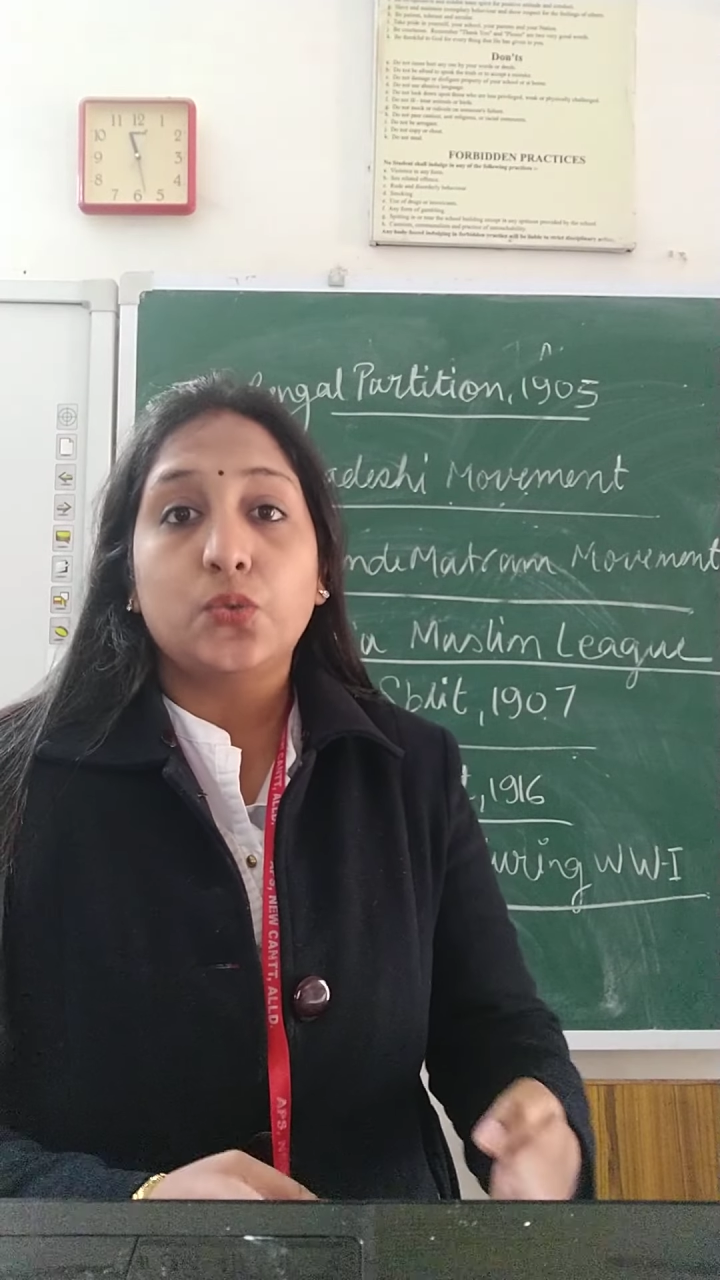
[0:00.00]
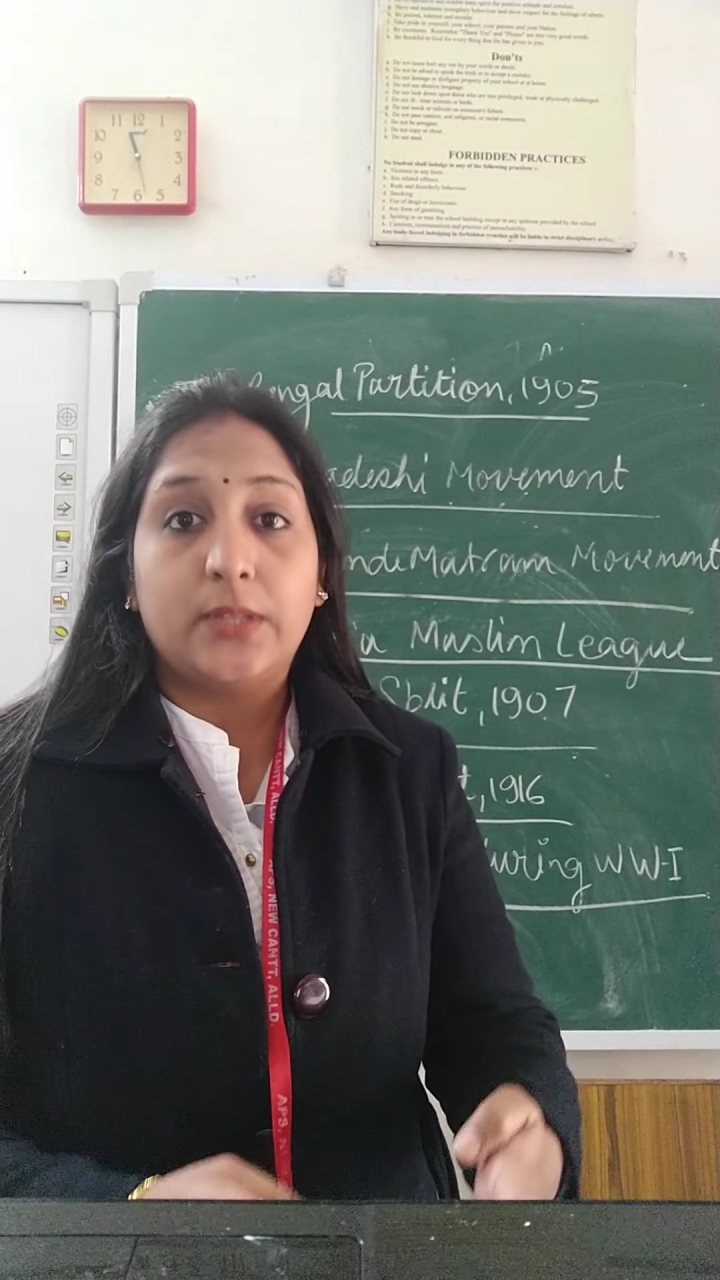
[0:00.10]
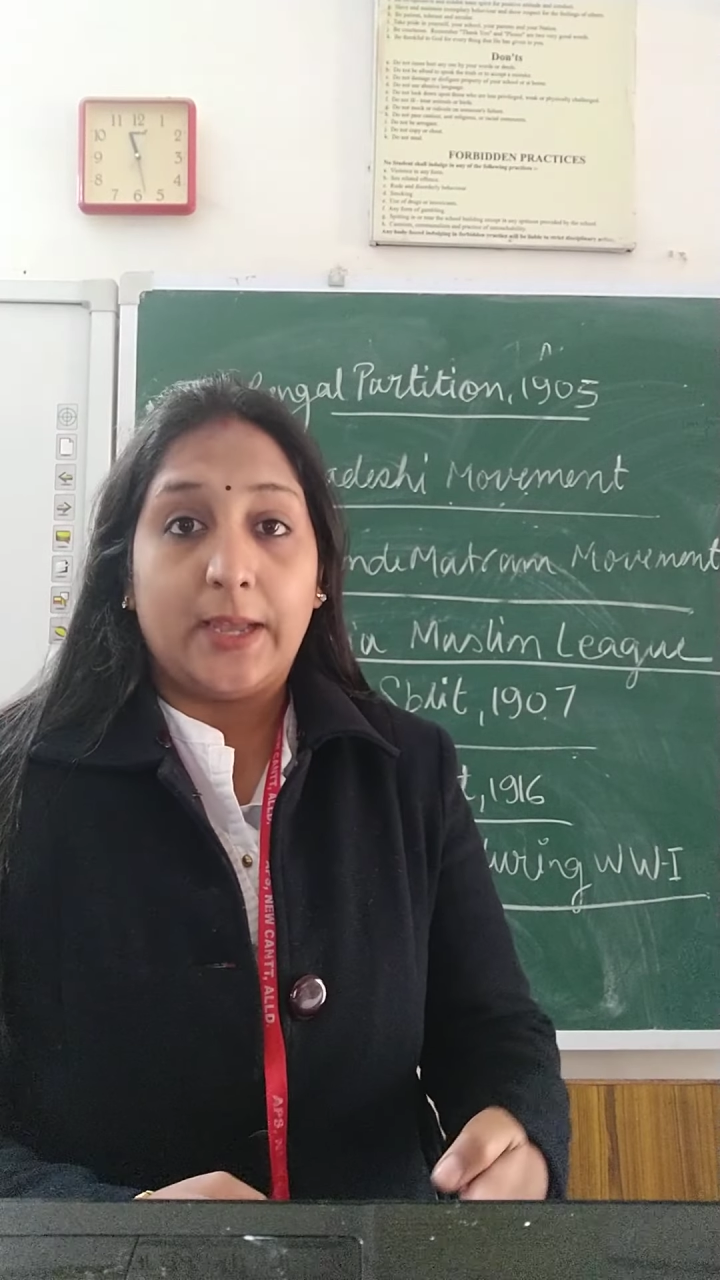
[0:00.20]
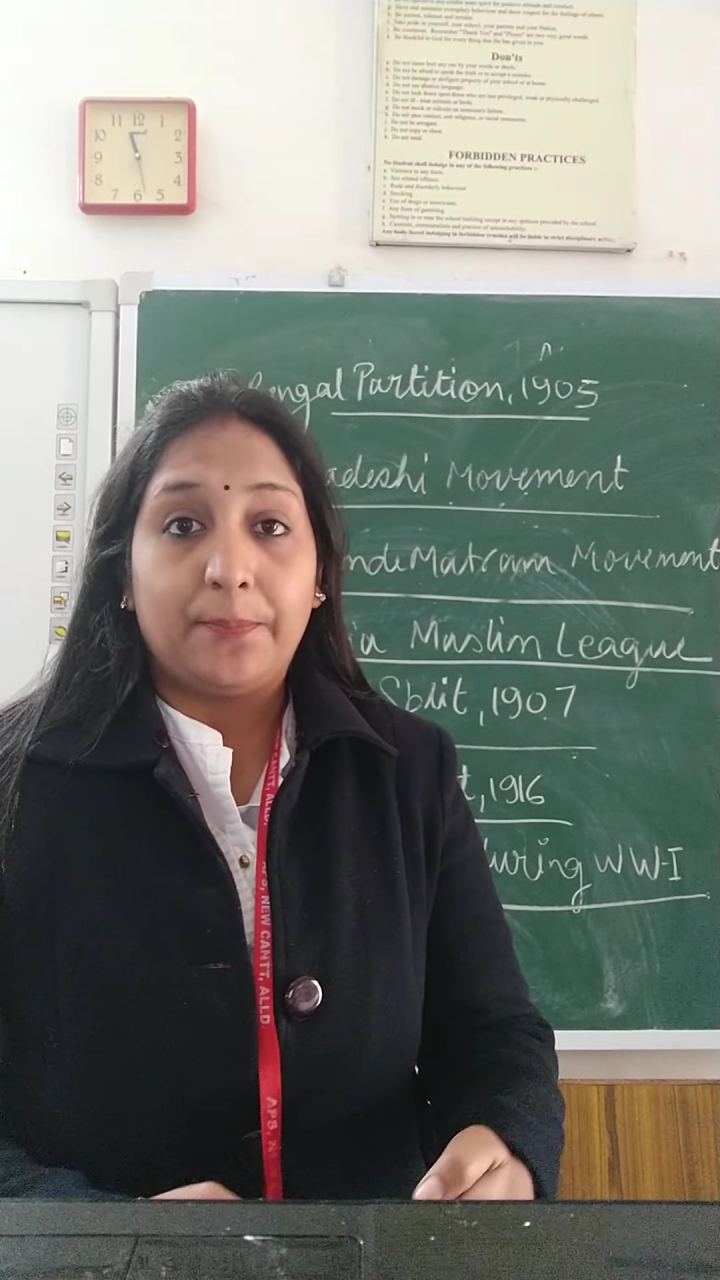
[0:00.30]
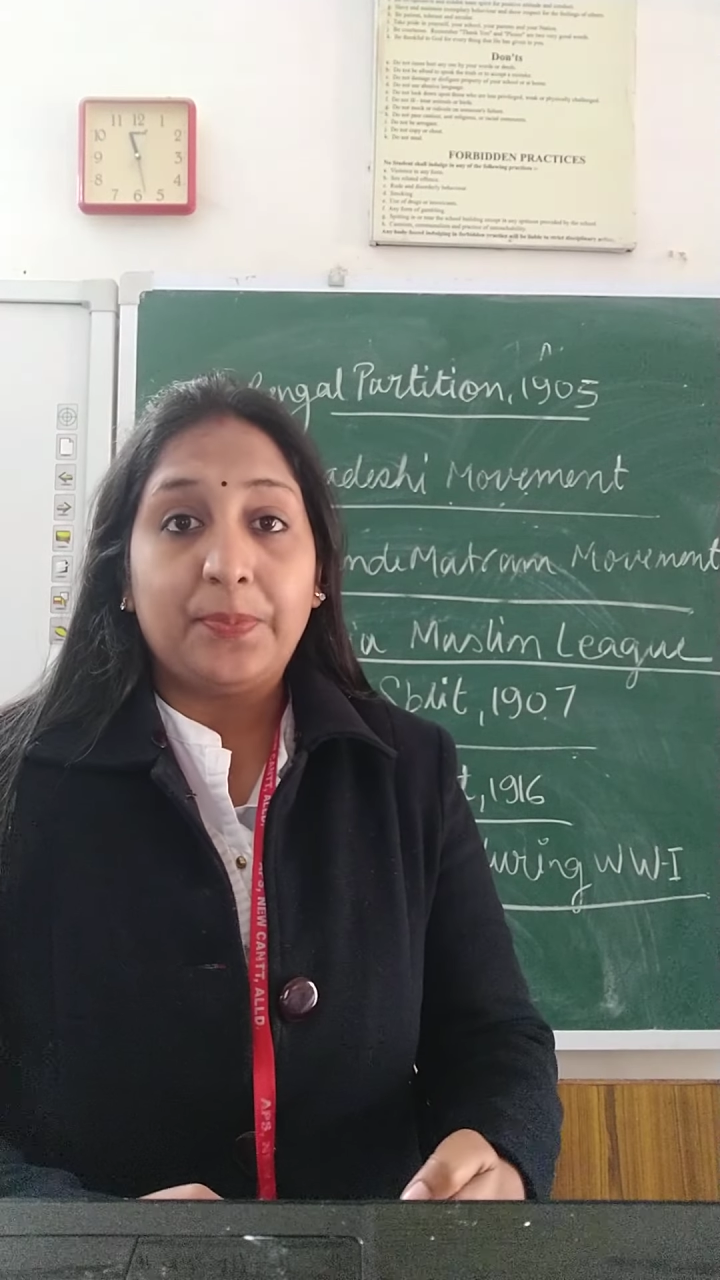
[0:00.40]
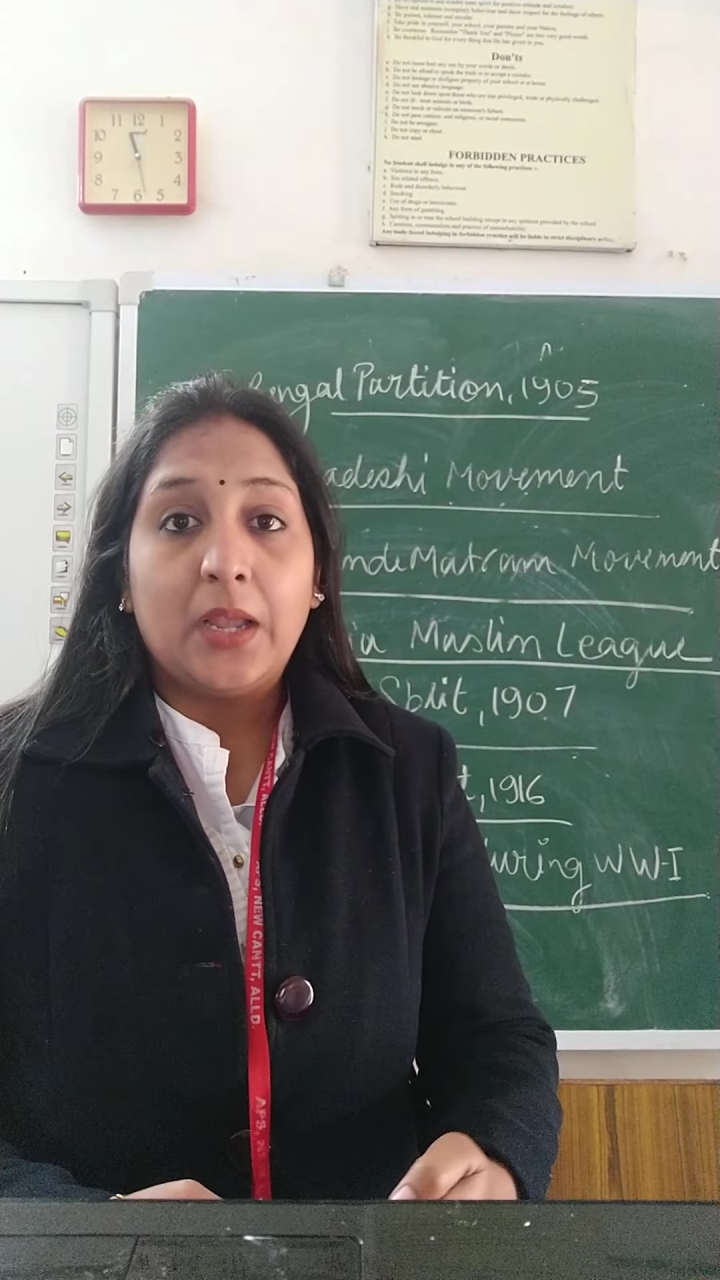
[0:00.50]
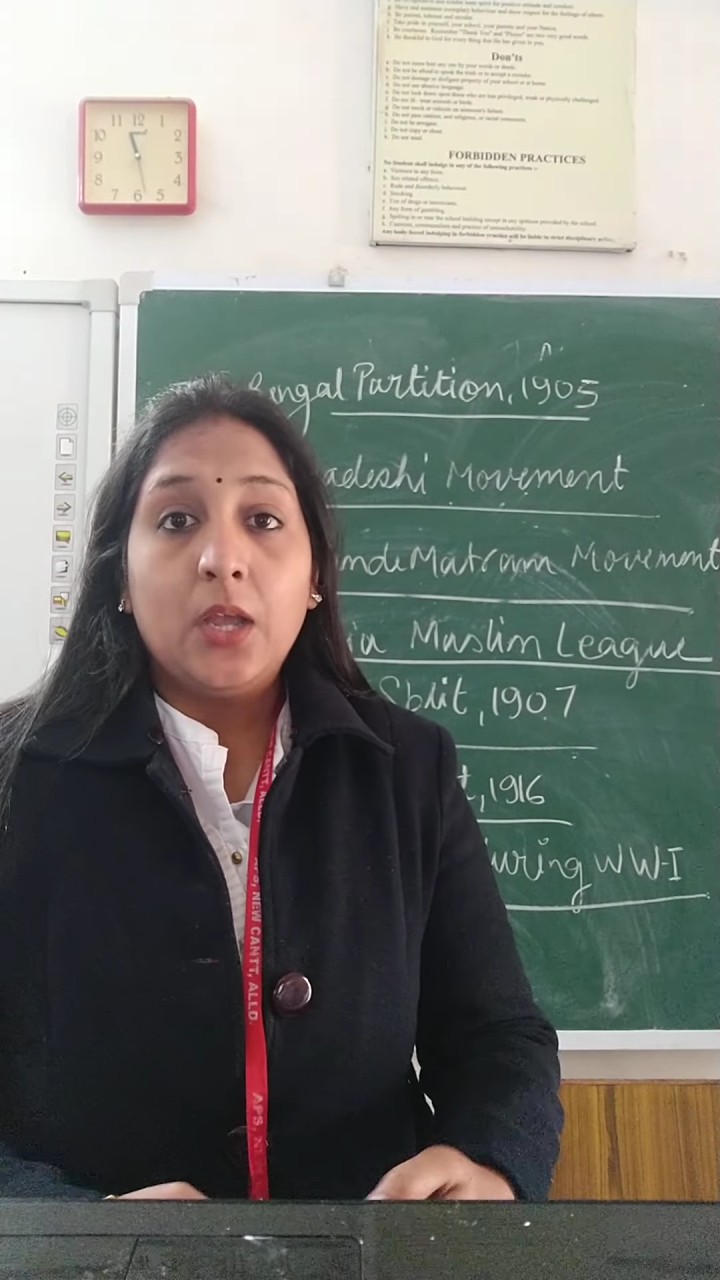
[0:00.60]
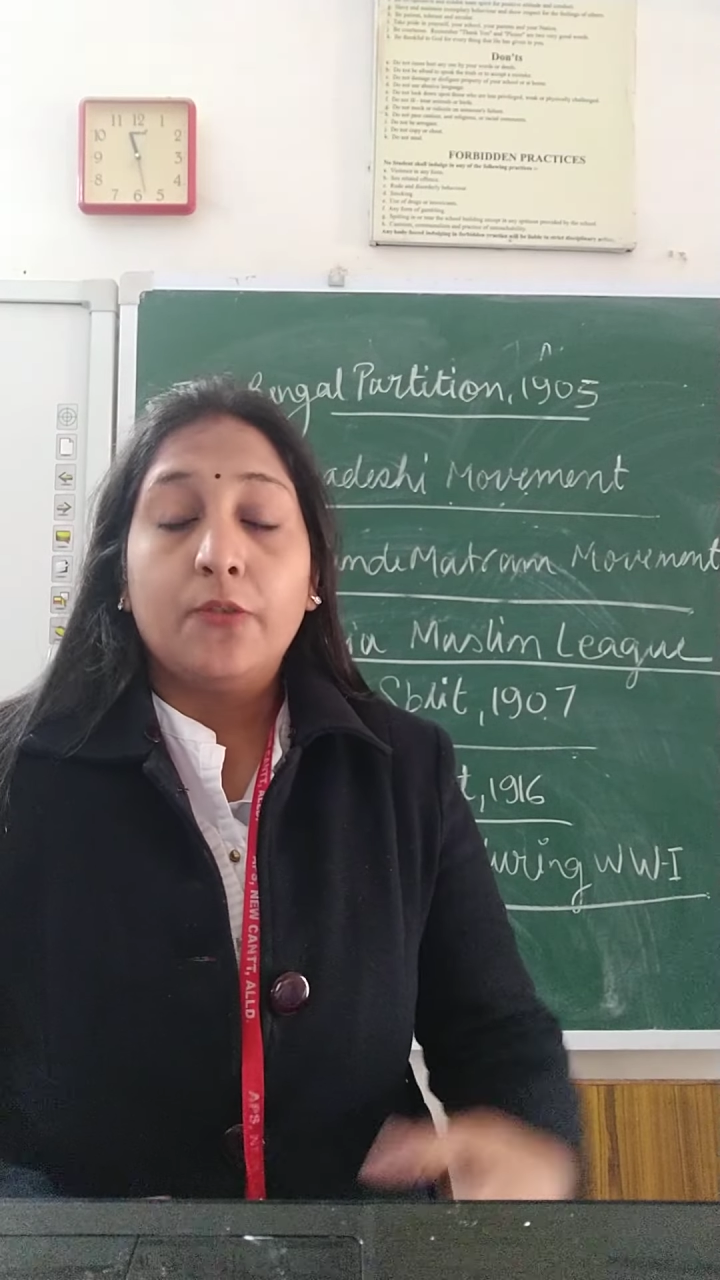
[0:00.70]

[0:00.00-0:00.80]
to them